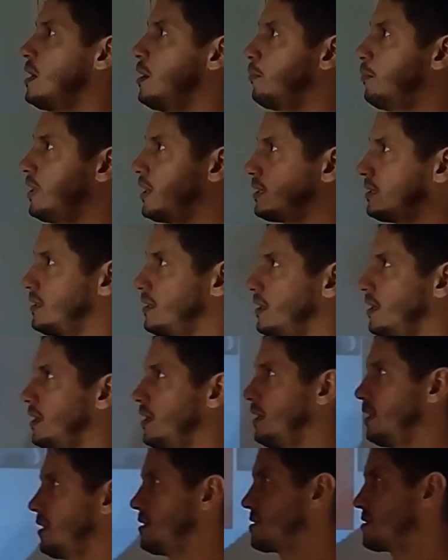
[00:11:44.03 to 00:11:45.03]
but it
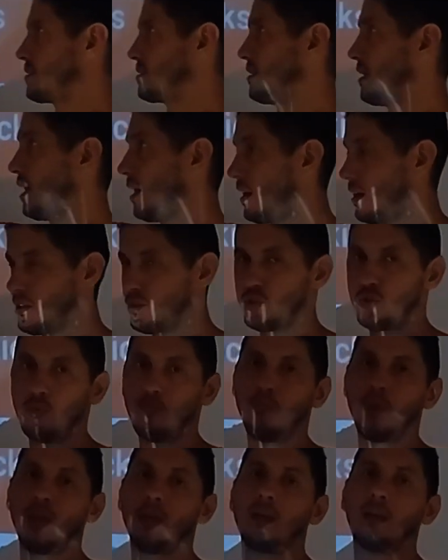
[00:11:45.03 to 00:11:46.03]
is there to
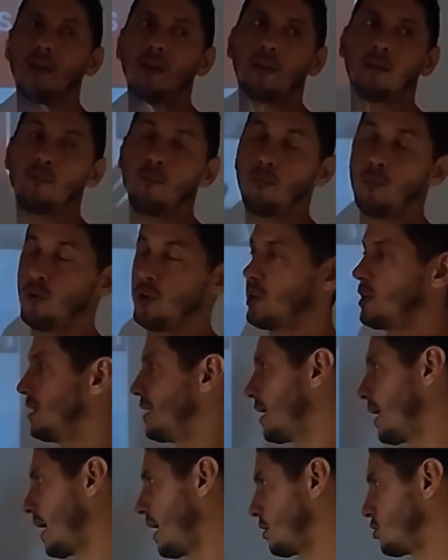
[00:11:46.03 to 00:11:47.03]
make it more
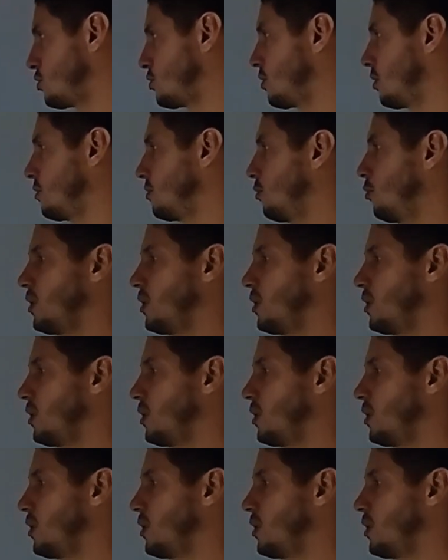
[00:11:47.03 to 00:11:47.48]
natural.